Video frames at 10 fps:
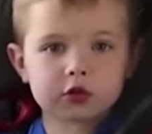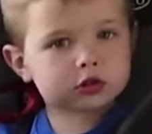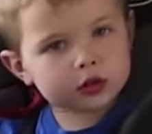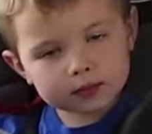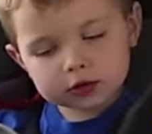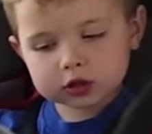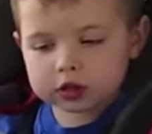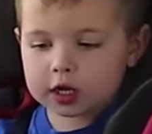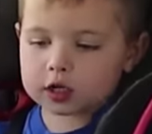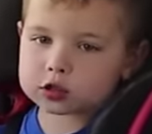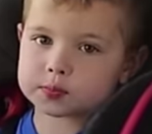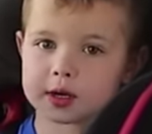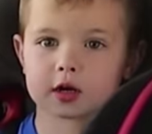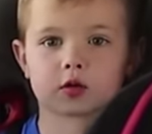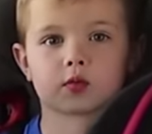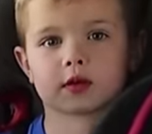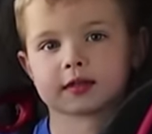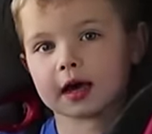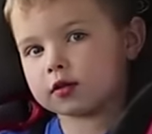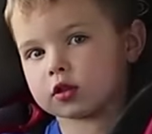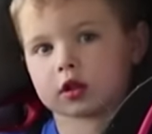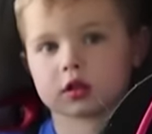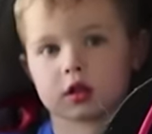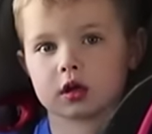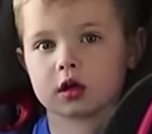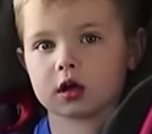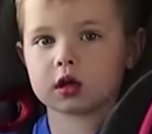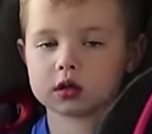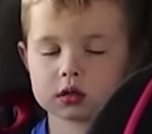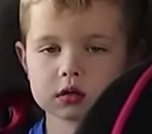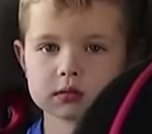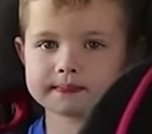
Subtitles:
For some reason, I was better without the same.